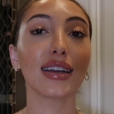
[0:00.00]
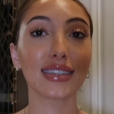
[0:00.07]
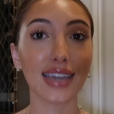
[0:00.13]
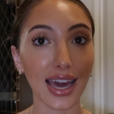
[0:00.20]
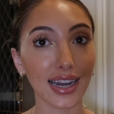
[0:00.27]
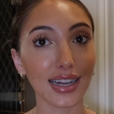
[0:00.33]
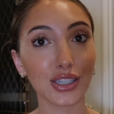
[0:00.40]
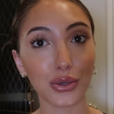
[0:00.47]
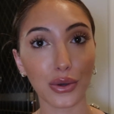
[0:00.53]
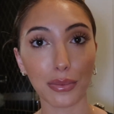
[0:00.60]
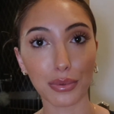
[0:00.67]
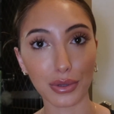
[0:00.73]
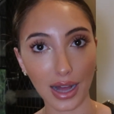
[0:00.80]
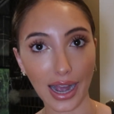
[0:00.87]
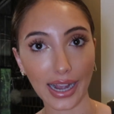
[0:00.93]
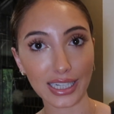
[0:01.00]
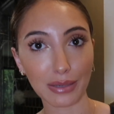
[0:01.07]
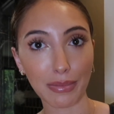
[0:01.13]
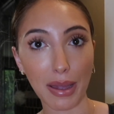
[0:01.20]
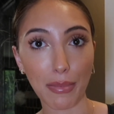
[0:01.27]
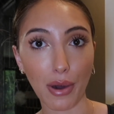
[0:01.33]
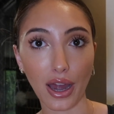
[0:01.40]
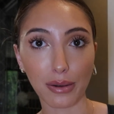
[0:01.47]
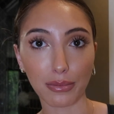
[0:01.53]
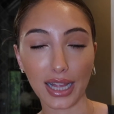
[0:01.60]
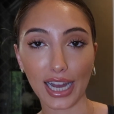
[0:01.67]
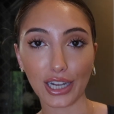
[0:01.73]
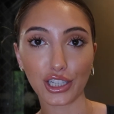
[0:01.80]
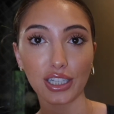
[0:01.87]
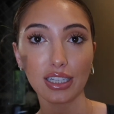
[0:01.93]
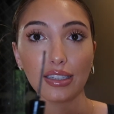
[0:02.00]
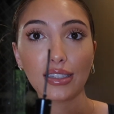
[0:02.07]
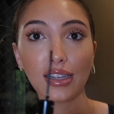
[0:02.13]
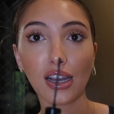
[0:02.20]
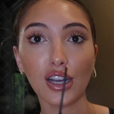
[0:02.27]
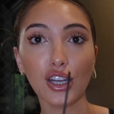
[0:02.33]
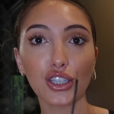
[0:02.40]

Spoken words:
get it to apply to my bottom lashes.